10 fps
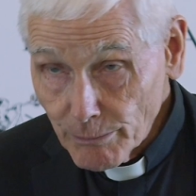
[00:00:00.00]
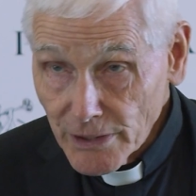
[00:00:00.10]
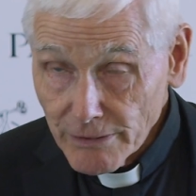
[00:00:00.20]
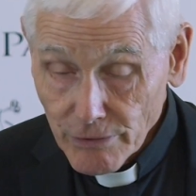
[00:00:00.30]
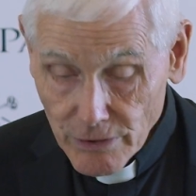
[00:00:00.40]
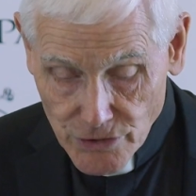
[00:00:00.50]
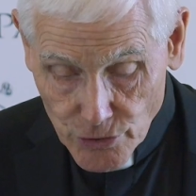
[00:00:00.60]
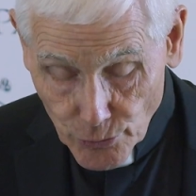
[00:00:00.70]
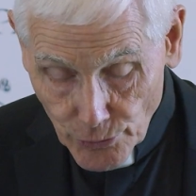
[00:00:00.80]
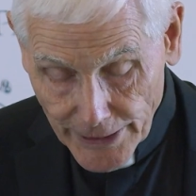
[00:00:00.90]
a bit of her
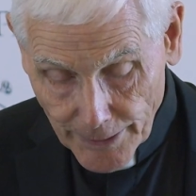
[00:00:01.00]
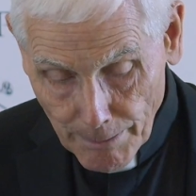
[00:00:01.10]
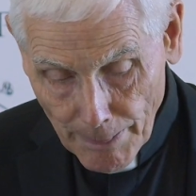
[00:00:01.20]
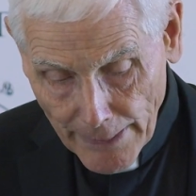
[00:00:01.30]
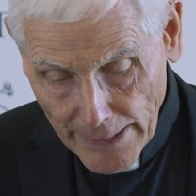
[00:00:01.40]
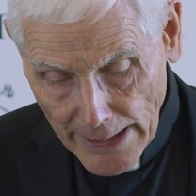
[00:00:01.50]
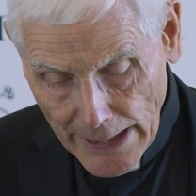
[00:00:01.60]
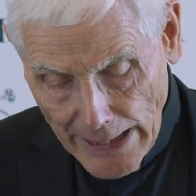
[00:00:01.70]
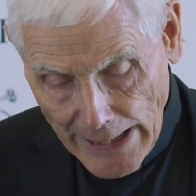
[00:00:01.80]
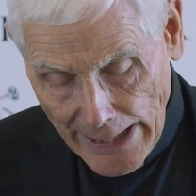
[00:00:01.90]
schooling,
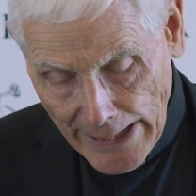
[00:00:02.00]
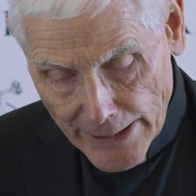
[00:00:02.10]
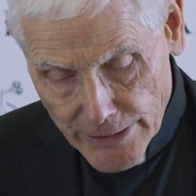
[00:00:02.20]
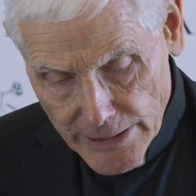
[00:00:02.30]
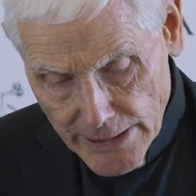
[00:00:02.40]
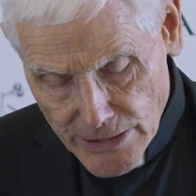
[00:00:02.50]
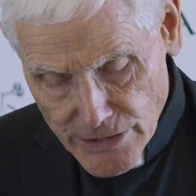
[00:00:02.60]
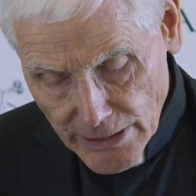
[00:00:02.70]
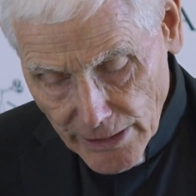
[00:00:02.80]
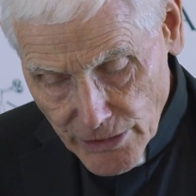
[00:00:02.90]
and
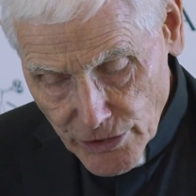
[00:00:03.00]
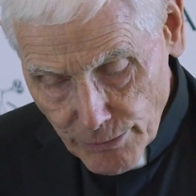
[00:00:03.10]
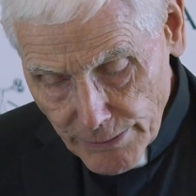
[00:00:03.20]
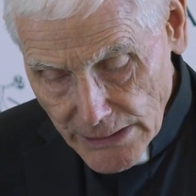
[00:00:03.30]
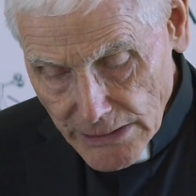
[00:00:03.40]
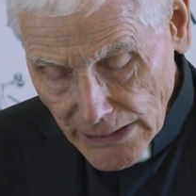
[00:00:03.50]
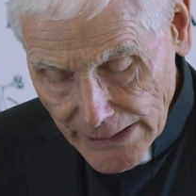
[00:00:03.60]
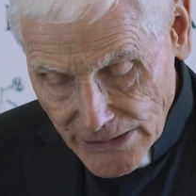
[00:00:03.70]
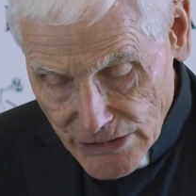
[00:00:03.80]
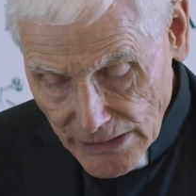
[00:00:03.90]
started to read
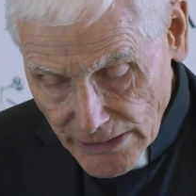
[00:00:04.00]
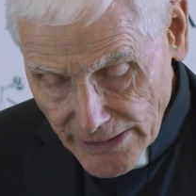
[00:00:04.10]
Dying to